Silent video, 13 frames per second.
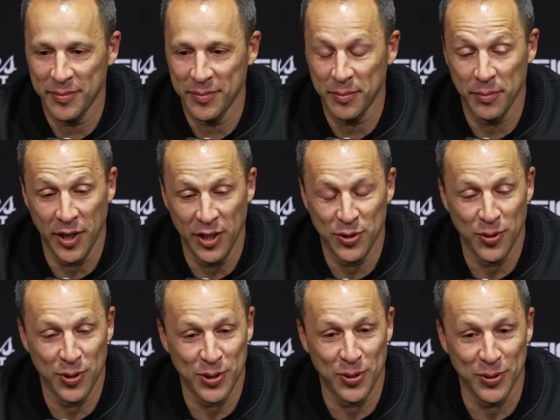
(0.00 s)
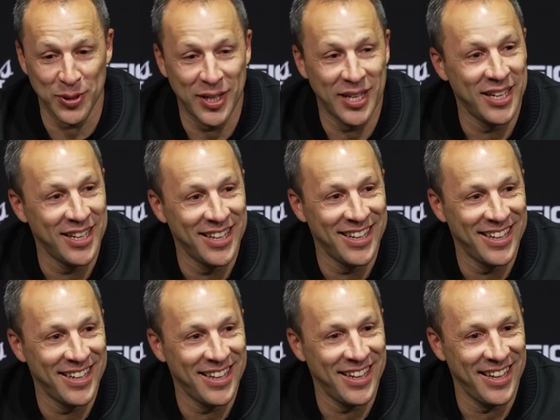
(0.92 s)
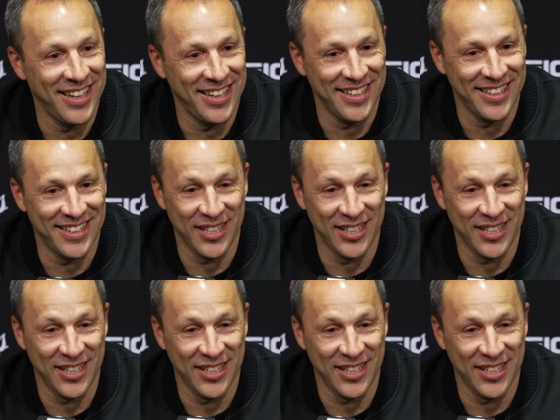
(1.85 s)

Money scores goals. And